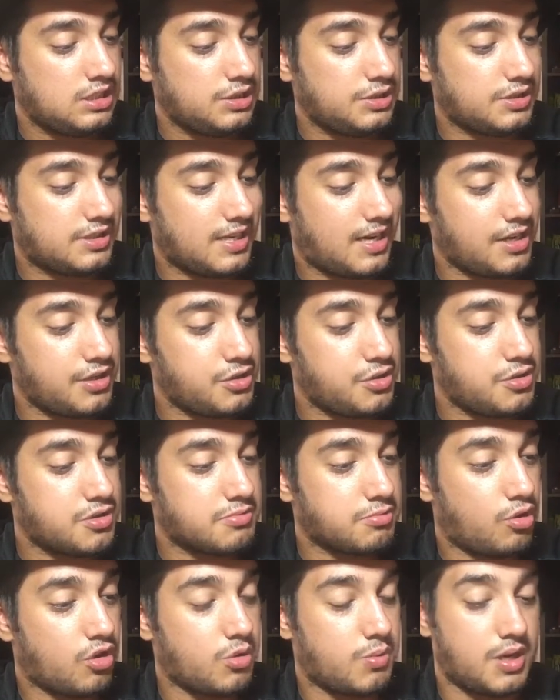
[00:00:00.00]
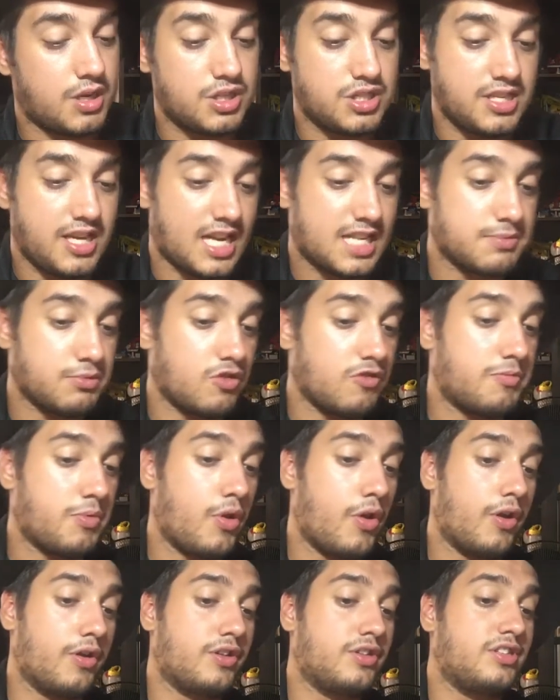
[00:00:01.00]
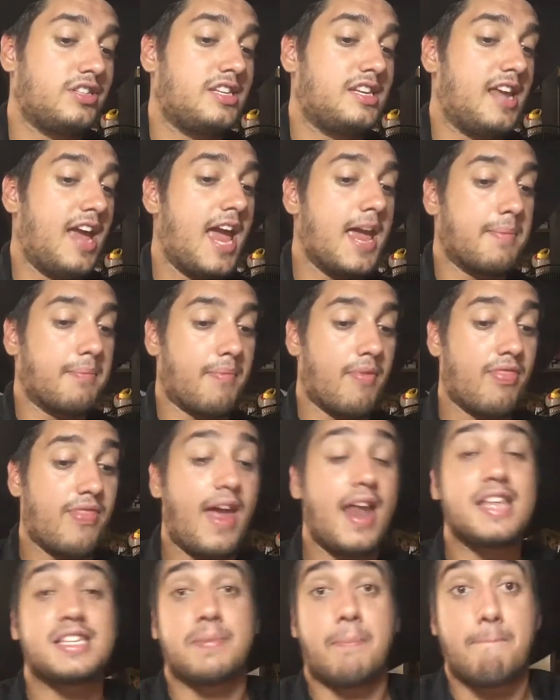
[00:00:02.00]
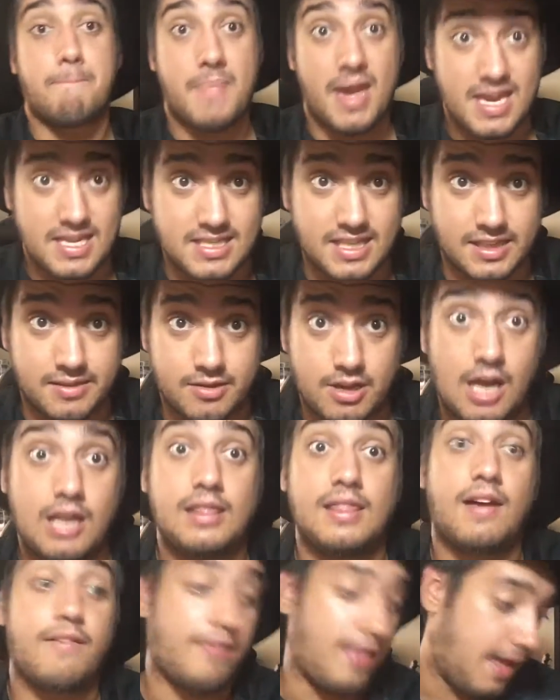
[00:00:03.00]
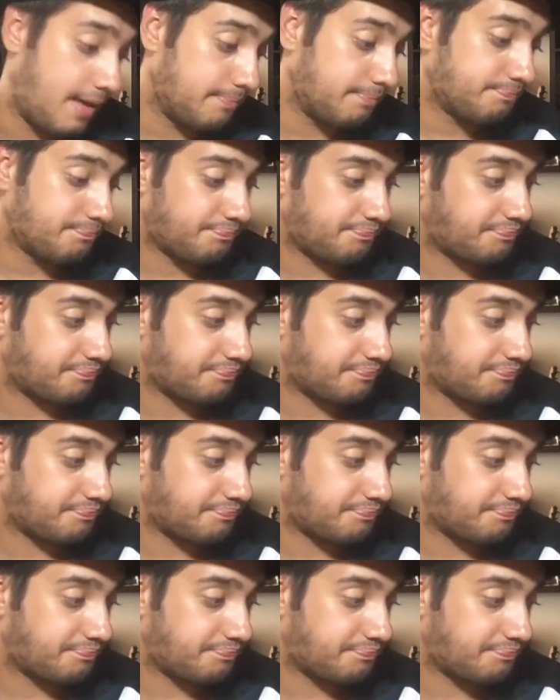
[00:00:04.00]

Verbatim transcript: You can't use more than one GX move per game. That is amazing. I love that.